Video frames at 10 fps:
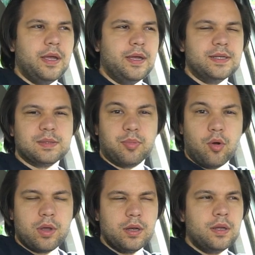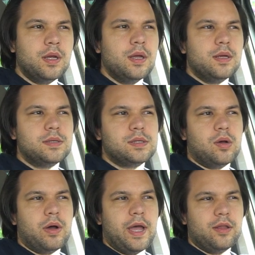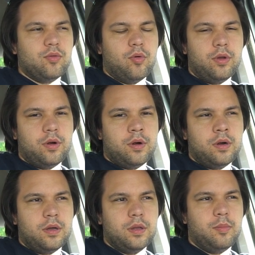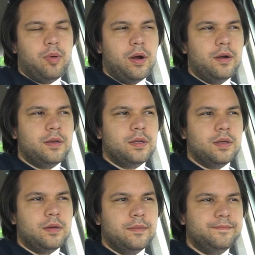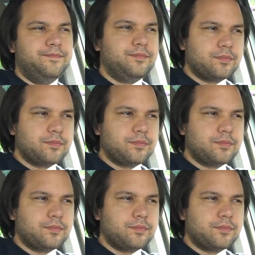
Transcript: is broken so I had to order uh, the part um,